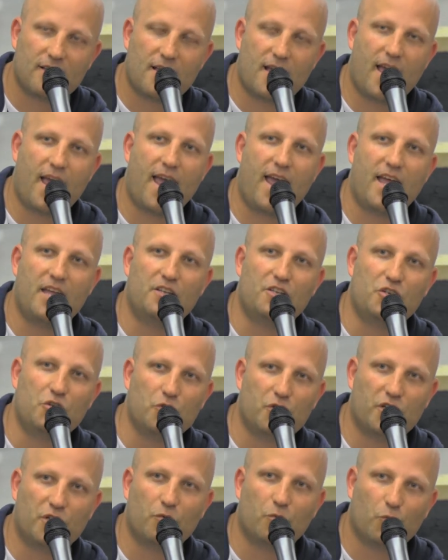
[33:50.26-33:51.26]
and
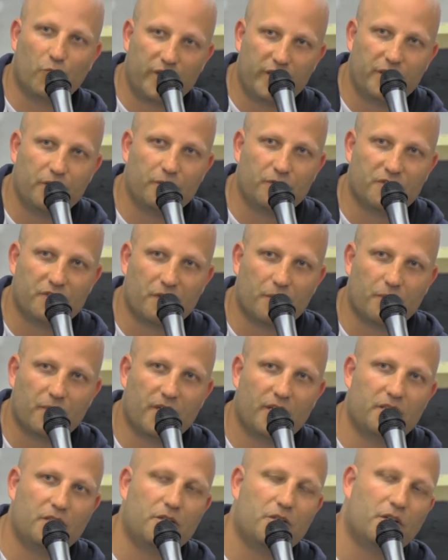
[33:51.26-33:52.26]
you can reuse
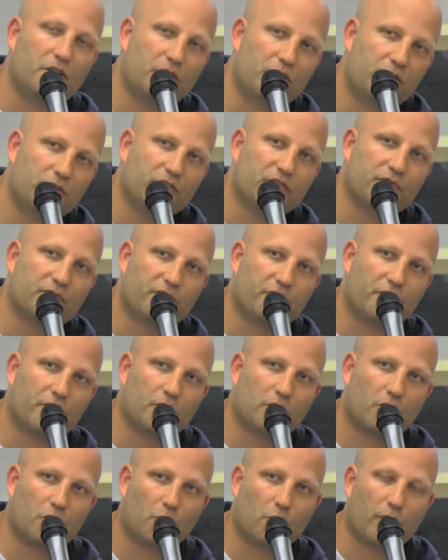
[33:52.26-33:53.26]
them and you can use them for
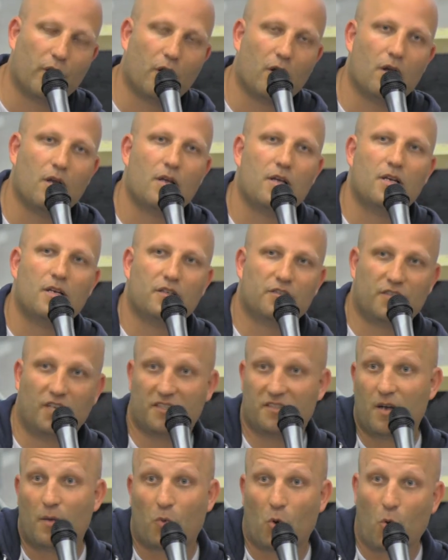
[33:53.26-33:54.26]
your career. So
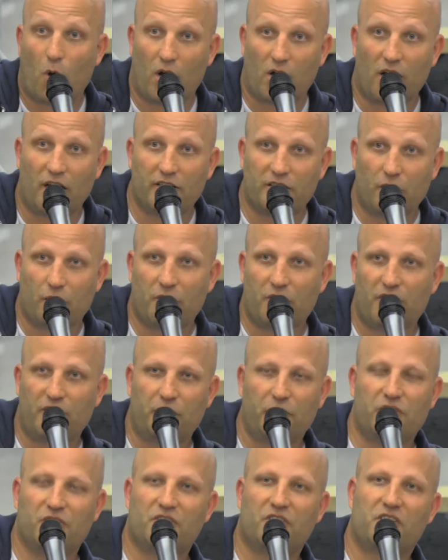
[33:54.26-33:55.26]
that's number one. I don't think
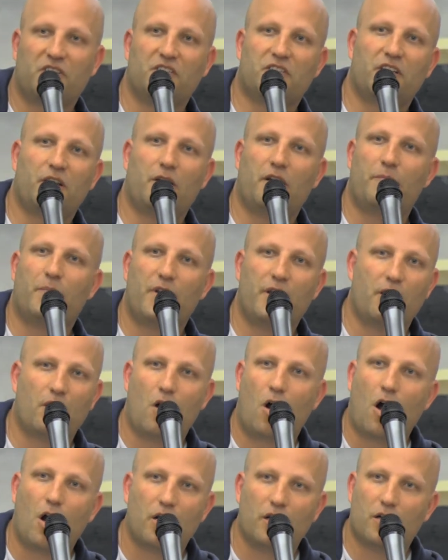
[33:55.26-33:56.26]
you just have to say, I've been in
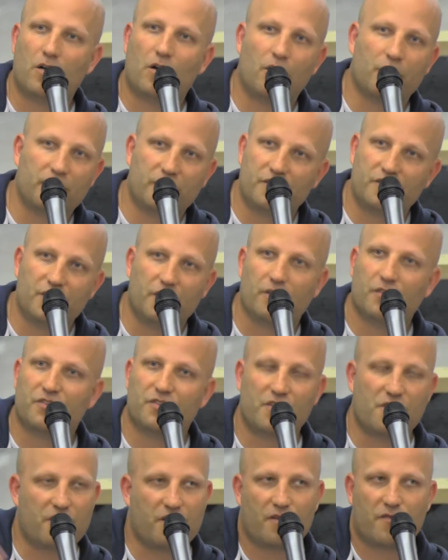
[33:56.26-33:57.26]
audit all these years
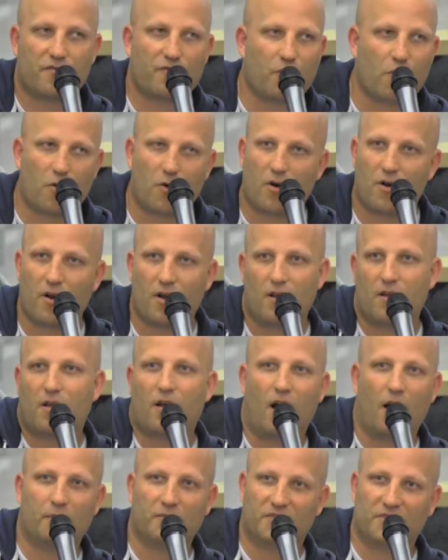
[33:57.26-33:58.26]
and therefore
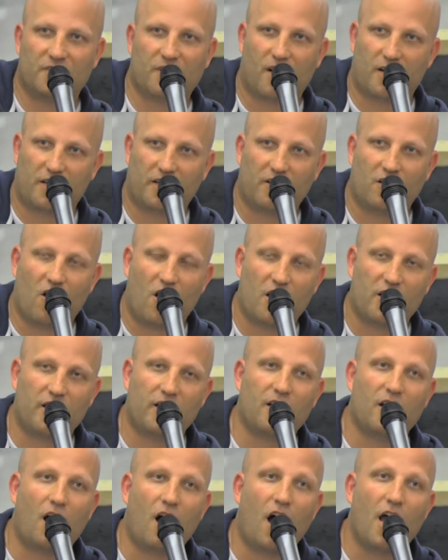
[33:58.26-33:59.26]
I'm stuck in
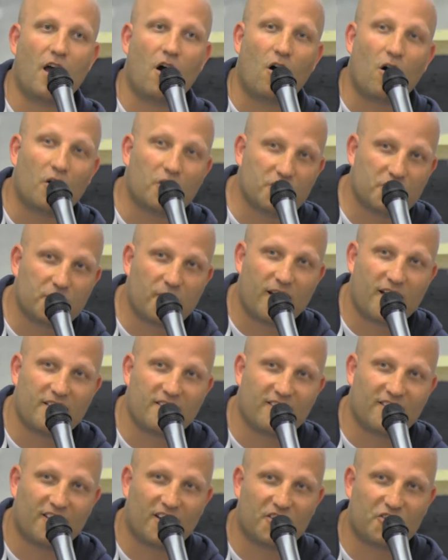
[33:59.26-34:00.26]
audit. I also had
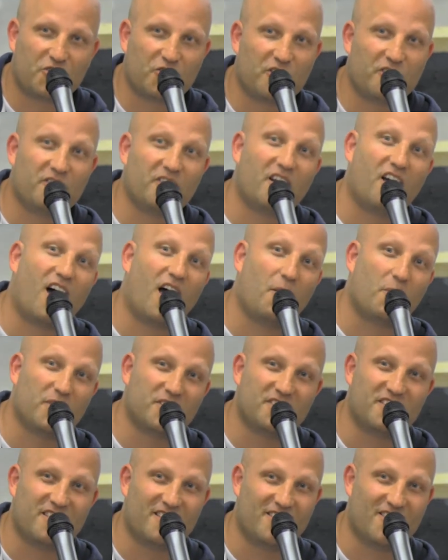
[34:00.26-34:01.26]
the luxury of, I
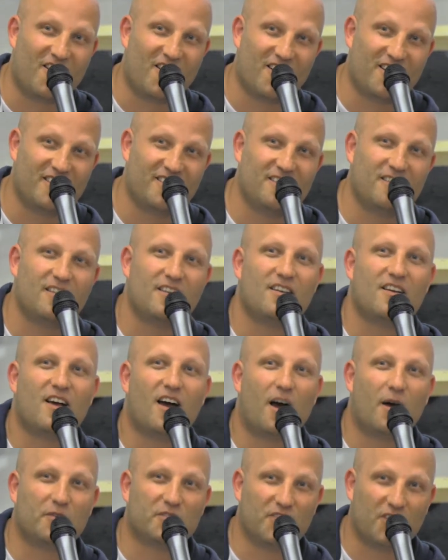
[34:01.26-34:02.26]
wasn't in audit,
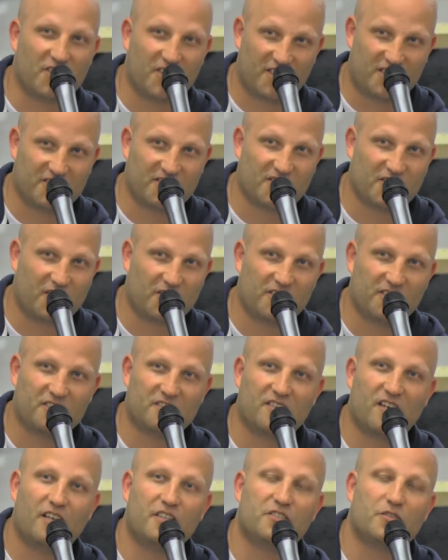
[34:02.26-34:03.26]
I was on the consulting
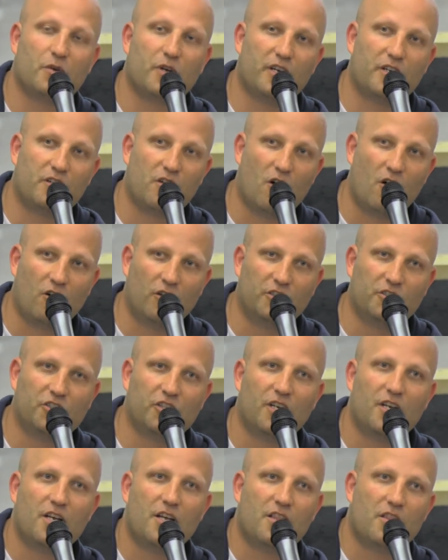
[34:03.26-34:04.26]
side, so I
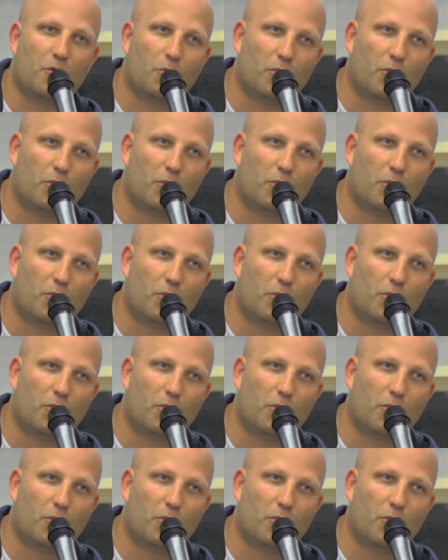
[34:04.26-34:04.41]
acknowledge the